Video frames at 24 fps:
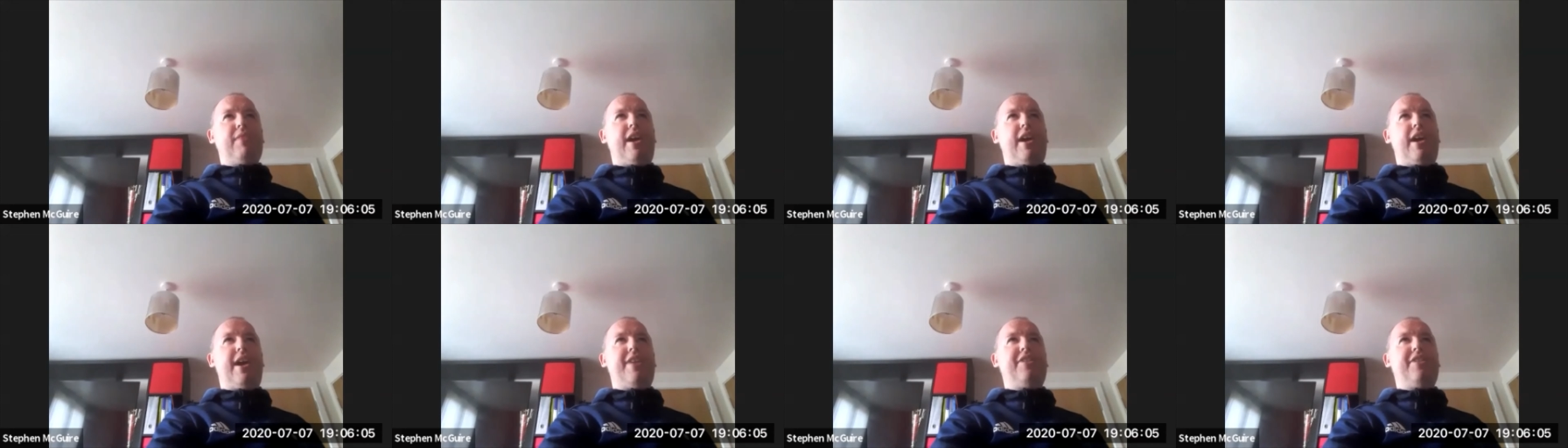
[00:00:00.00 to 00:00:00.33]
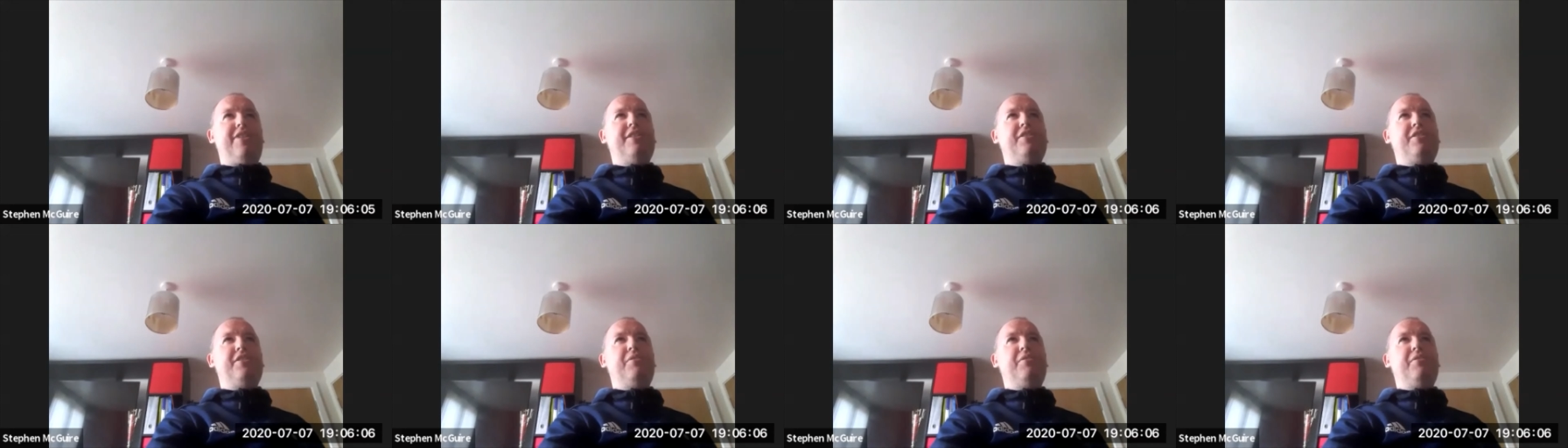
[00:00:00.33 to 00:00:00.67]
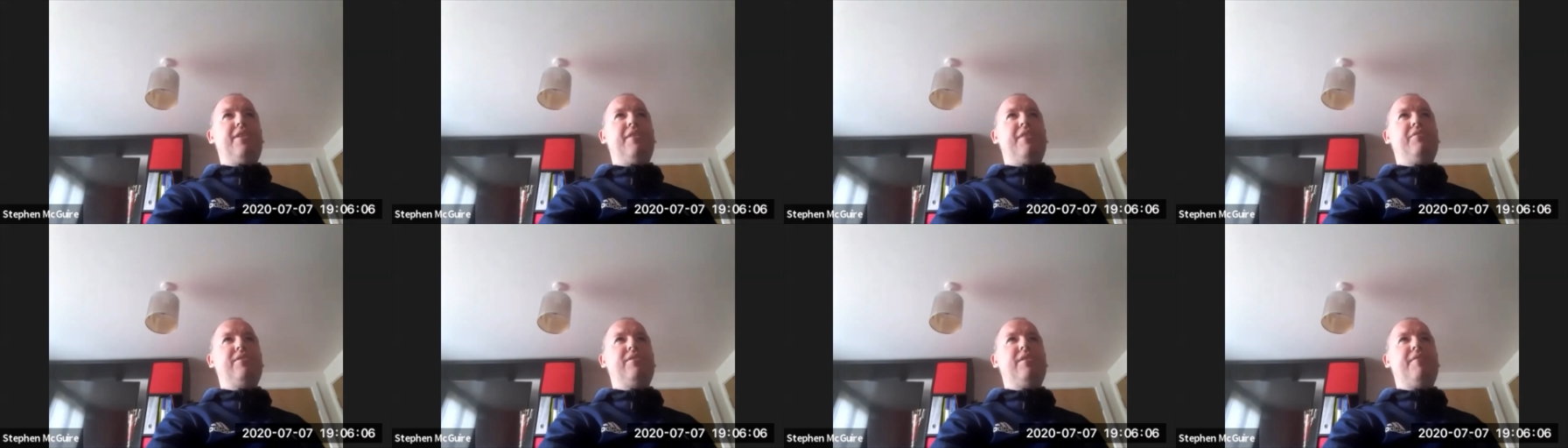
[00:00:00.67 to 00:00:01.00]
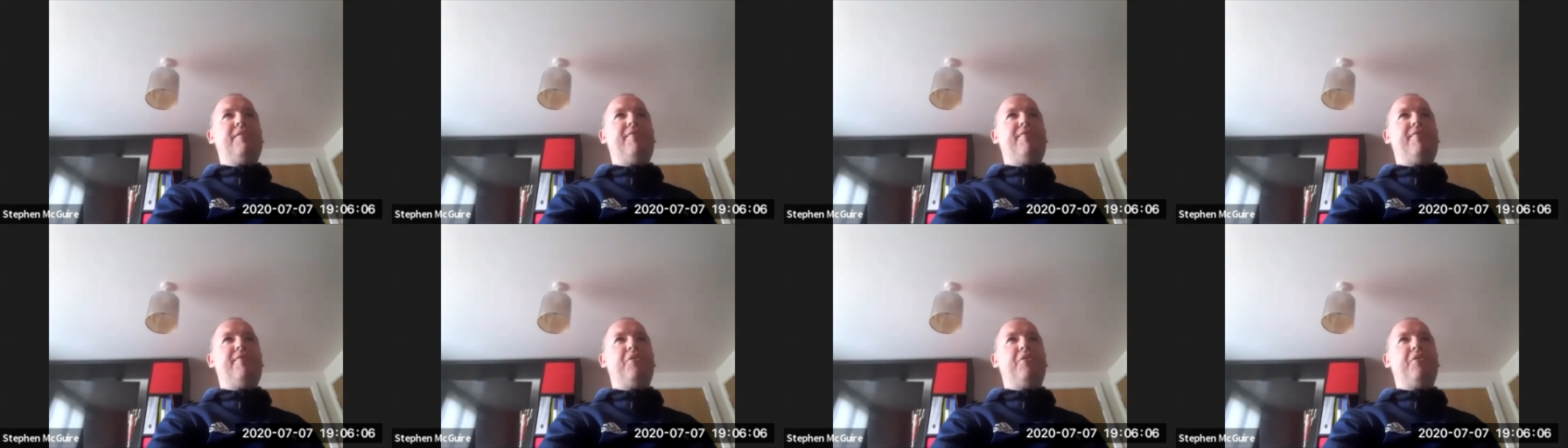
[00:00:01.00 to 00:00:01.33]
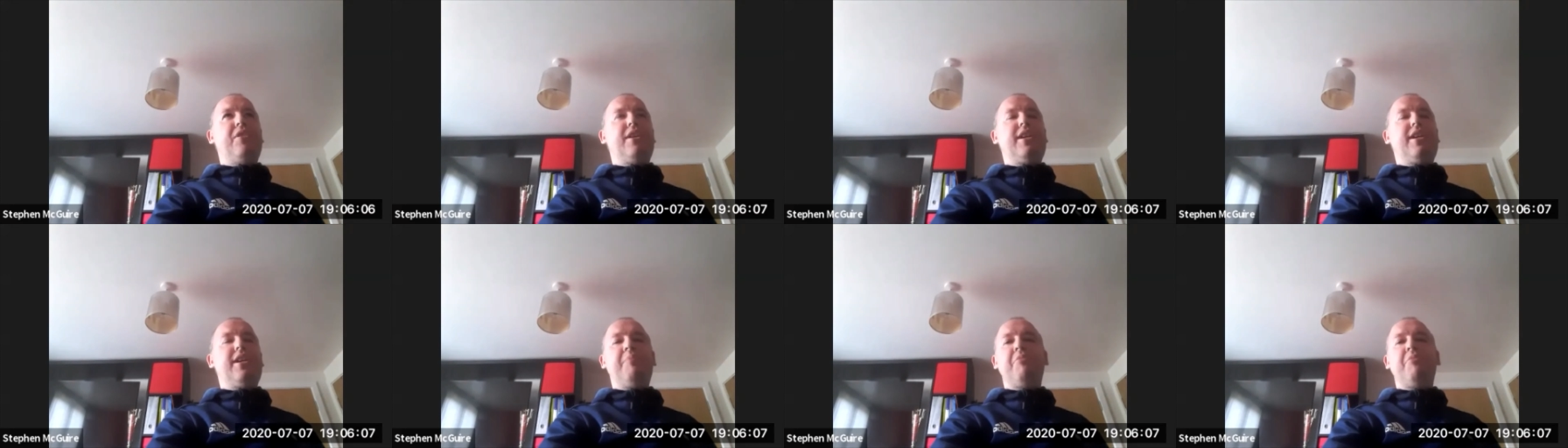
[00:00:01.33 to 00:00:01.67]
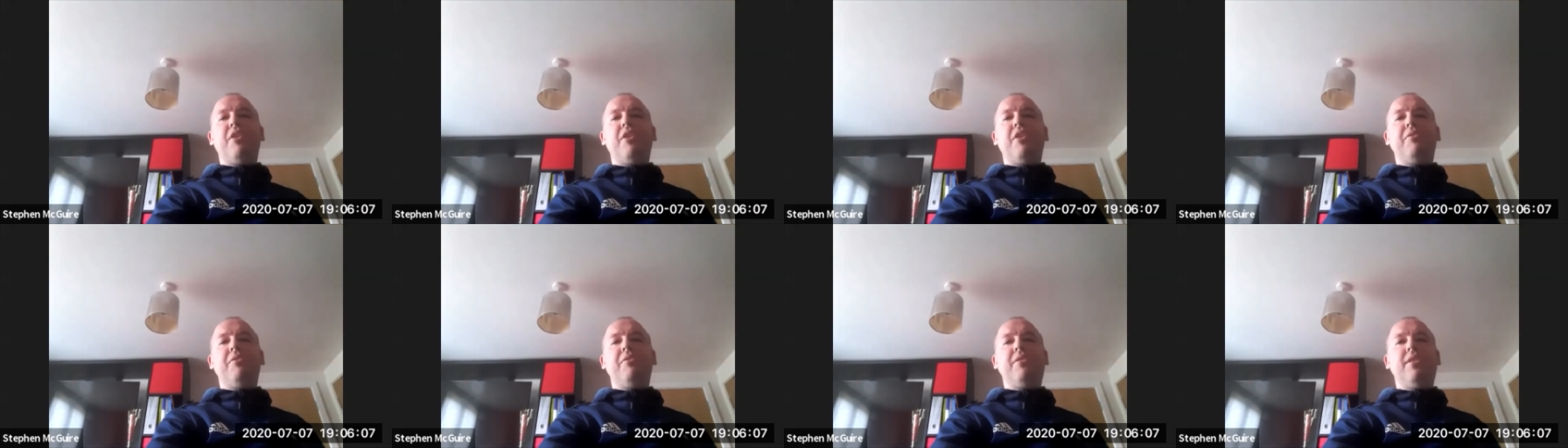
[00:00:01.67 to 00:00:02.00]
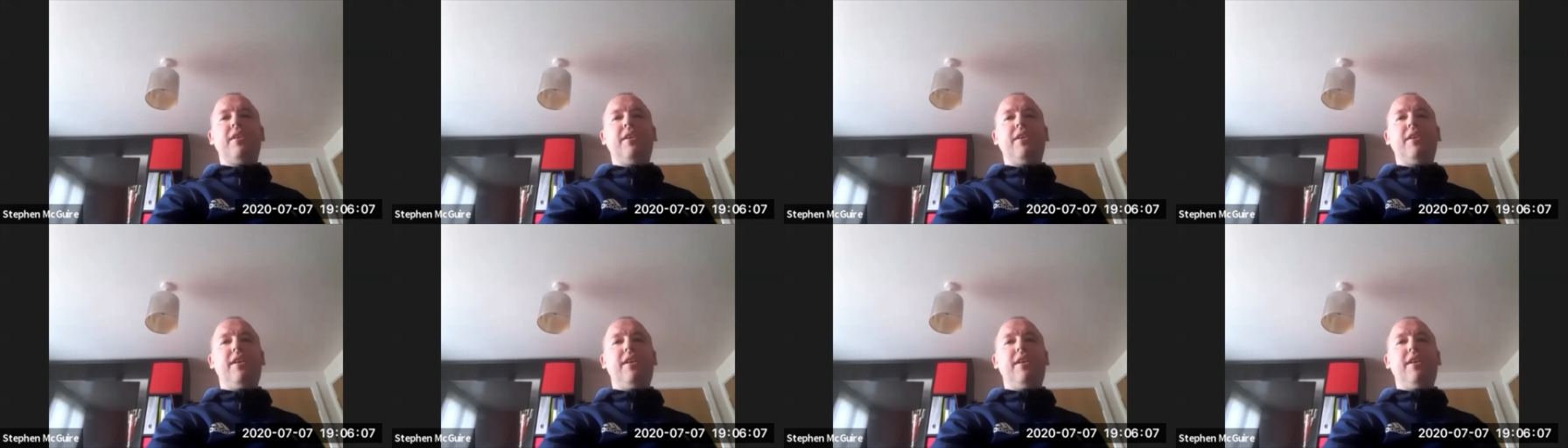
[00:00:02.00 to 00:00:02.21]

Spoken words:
Athens 2004 came round,